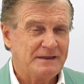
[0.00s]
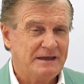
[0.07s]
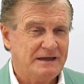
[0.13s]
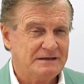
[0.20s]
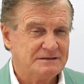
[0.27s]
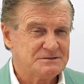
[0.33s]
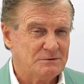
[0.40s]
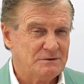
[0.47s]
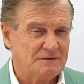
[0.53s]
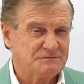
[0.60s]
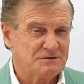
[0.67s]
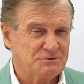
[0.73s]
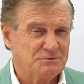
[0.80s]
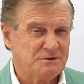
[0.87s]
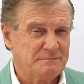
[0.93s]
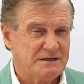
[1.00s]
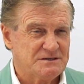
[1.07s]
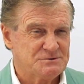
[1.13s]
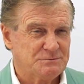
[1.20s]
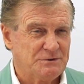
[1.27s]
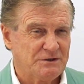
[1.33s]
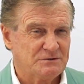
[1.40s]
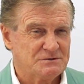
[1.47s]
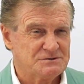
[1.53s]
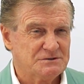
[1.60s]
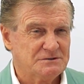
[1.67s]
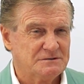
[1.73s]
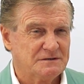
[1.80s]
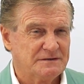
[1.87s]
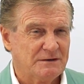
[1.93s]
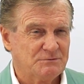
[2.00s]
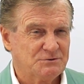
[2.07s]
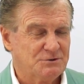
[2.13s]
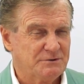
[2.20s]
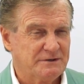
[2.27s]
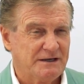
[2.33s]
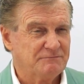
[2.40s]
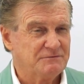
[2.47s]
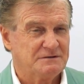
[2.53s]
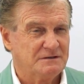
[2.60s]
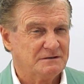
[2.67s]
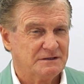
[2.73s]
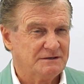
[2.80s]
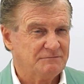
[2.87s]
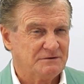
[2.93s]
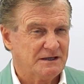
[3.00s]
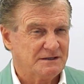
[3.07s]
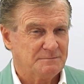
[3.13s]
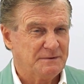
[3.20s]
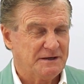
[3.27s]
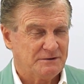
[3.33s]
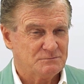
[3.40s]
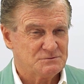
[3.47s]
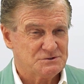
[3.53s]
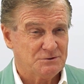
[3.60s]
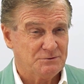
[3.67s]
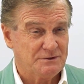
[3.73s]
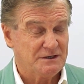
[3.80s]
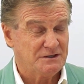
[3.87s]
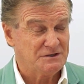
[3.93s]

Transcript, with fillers: And so after three months, when I could see that they were doing everything that every other bank was doing,